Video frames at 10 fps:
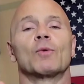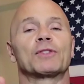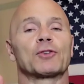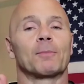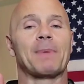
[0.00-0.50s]

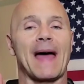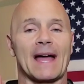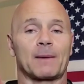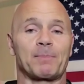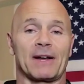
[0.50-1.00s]
with your
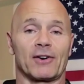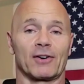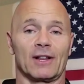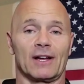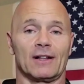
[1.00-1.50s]
back
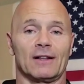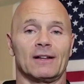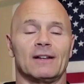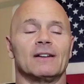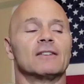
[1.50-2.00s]
parallel
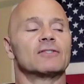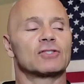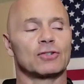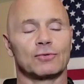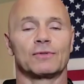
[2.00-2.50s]

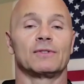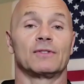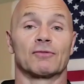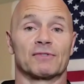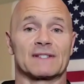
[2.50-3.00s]
to
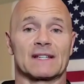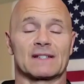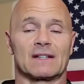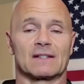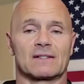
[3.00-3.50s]
the
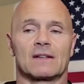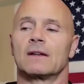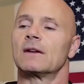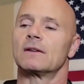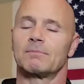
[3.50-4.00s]
resistance.